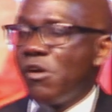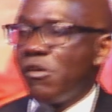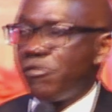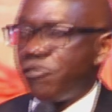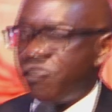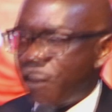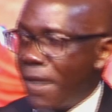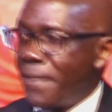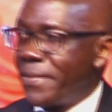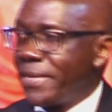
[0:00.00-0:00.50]

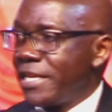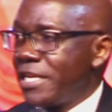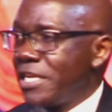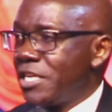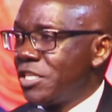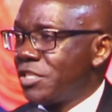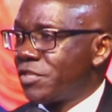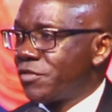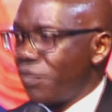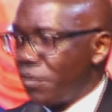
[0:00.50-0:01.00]

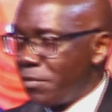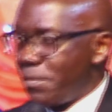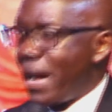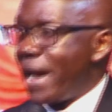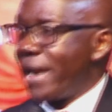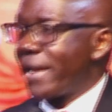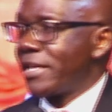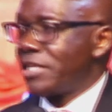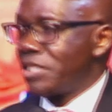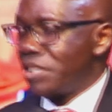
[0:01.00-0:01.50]
families, for
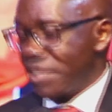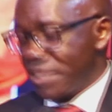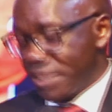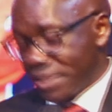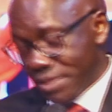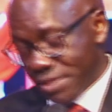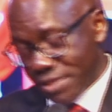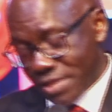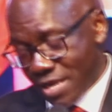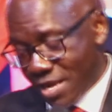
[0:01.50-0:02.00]

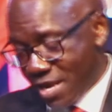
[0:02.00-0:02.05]
marriages.